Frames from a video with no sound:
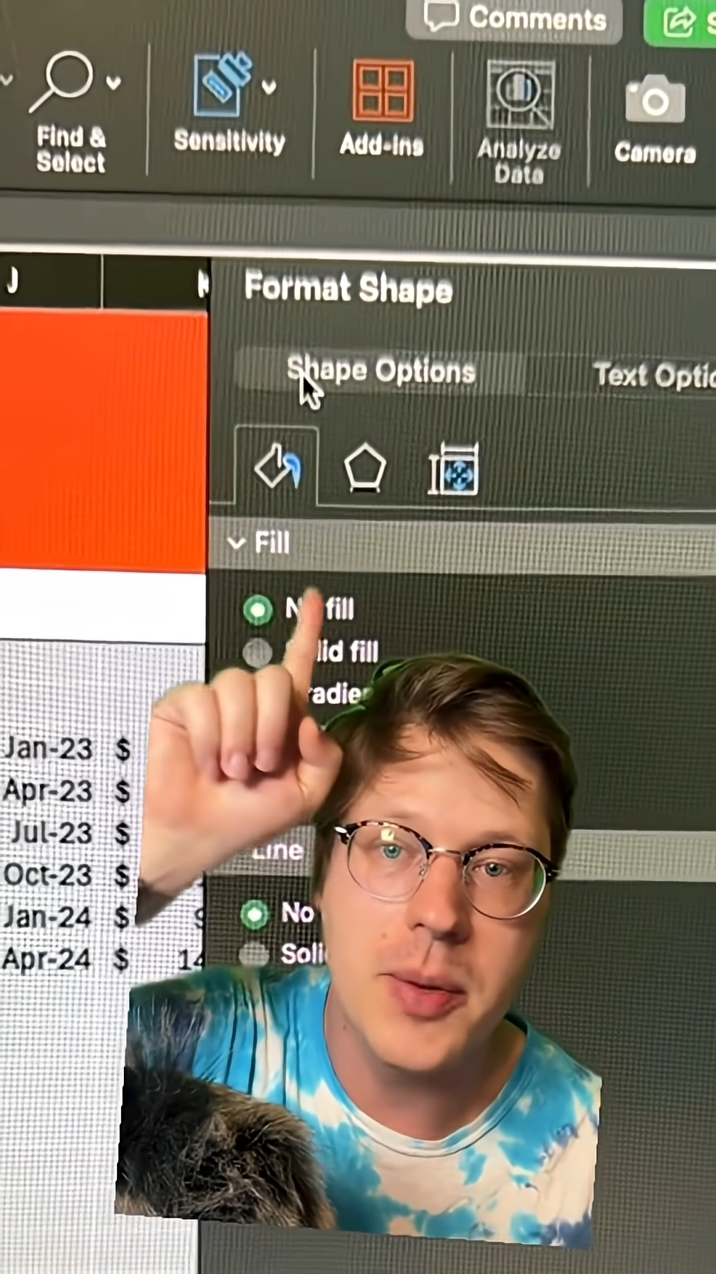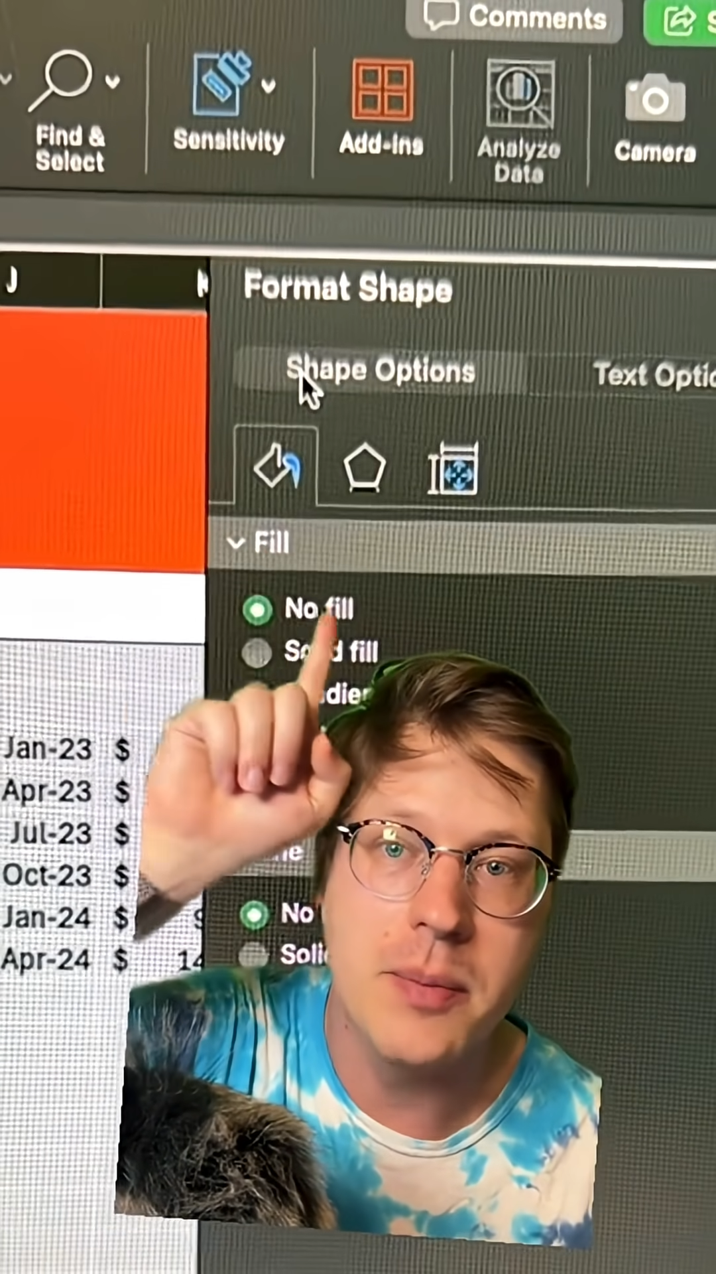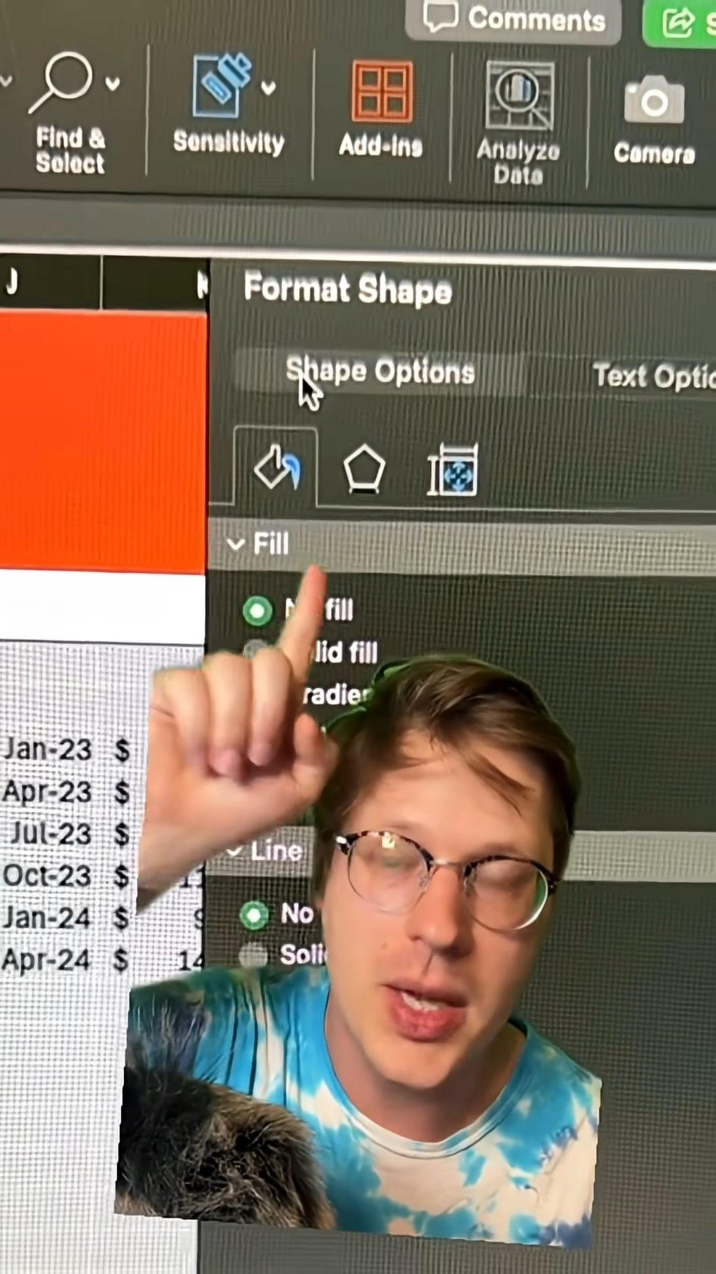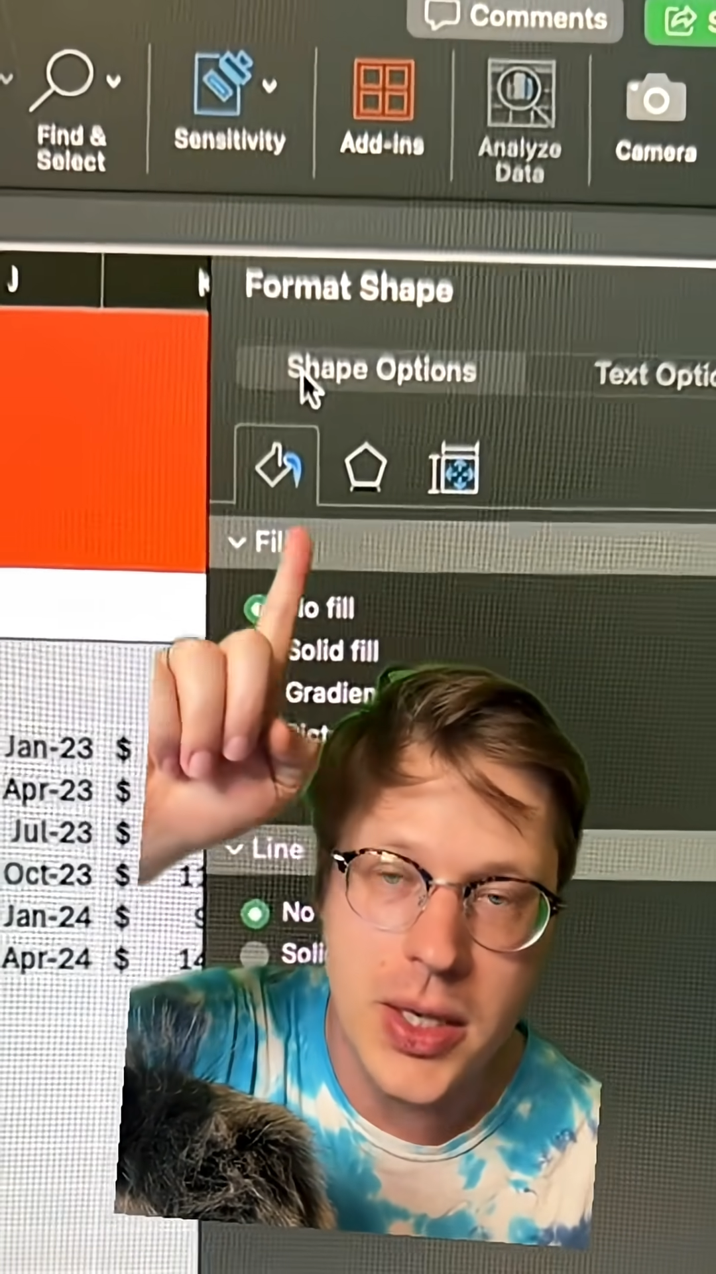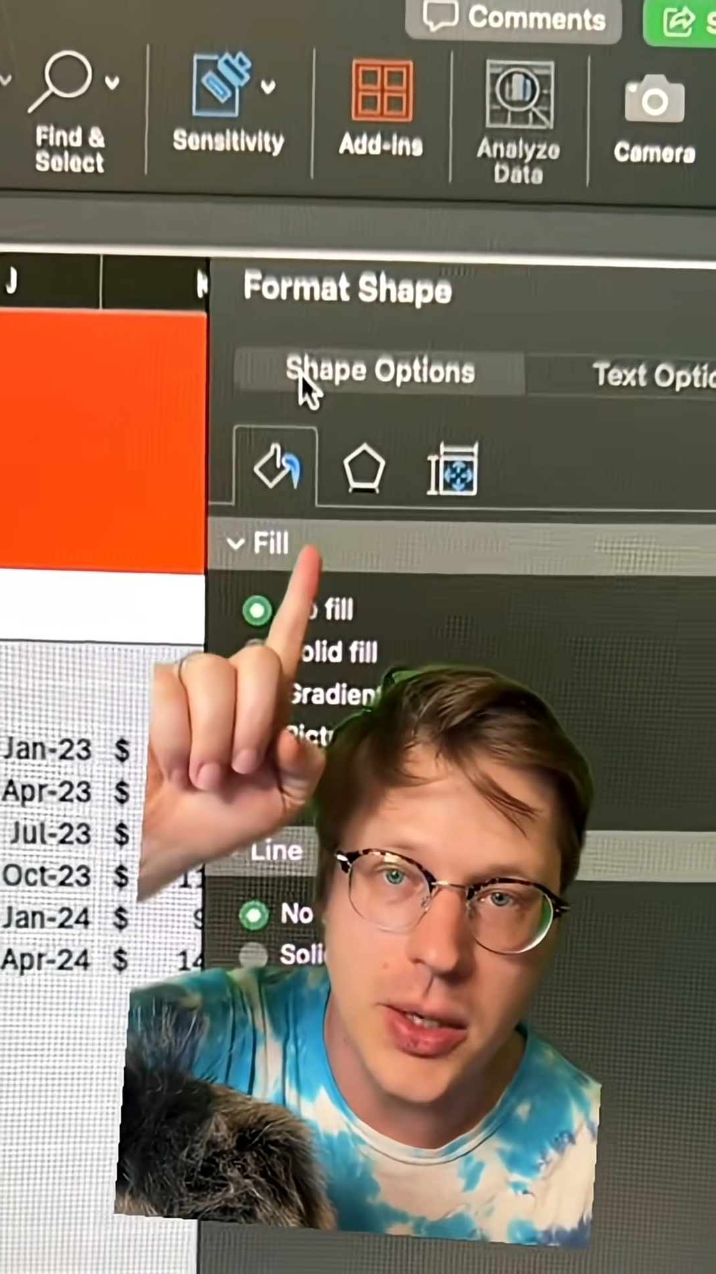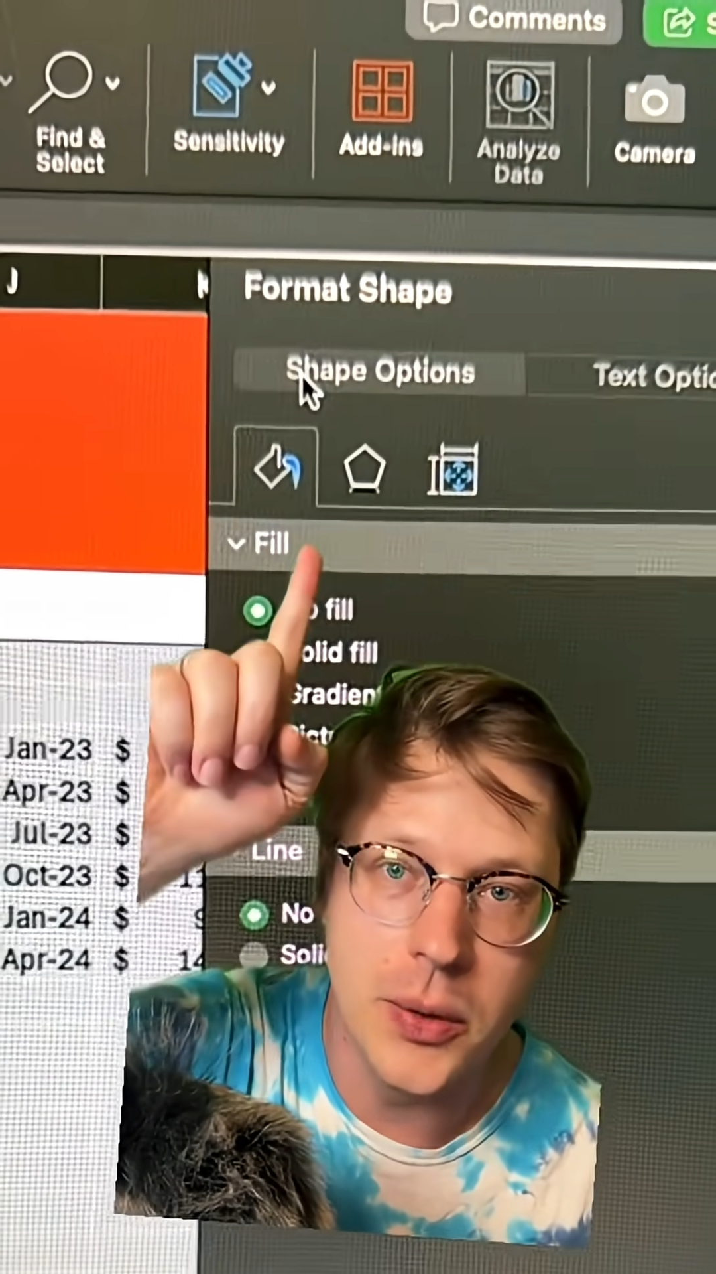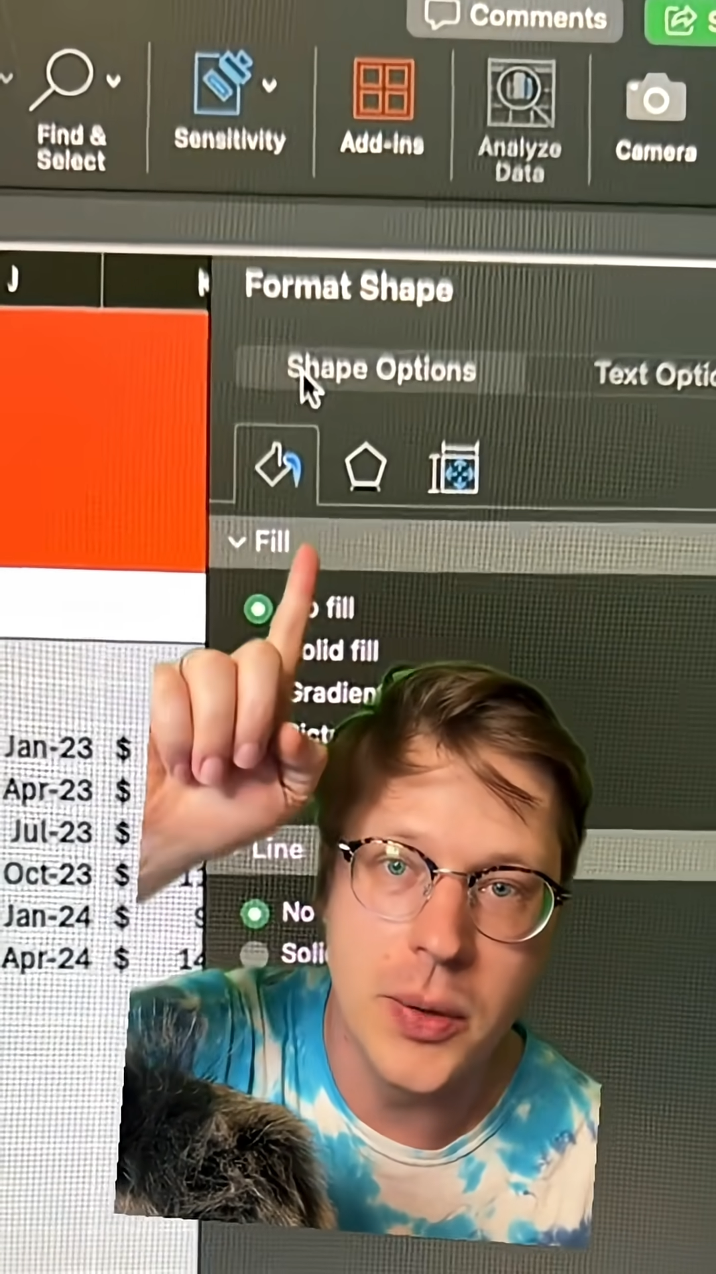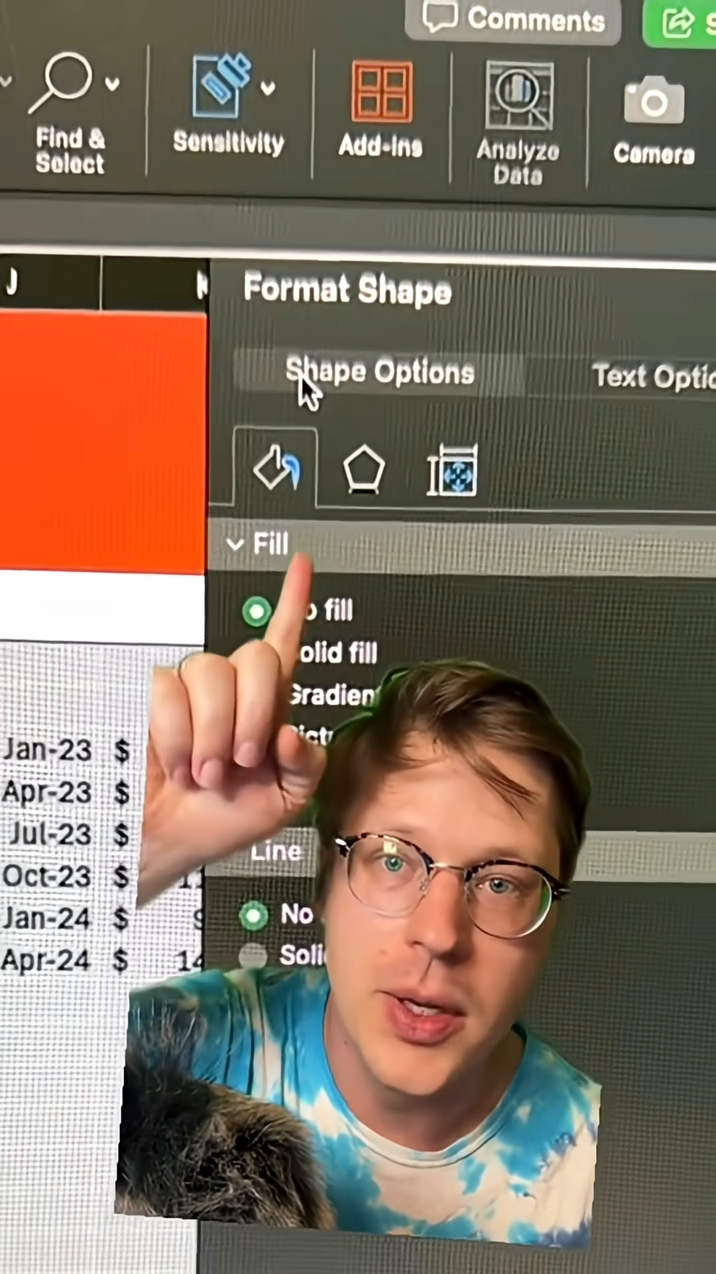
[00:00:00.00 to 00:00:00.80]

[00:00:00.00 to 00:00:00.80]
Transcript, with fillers: menu.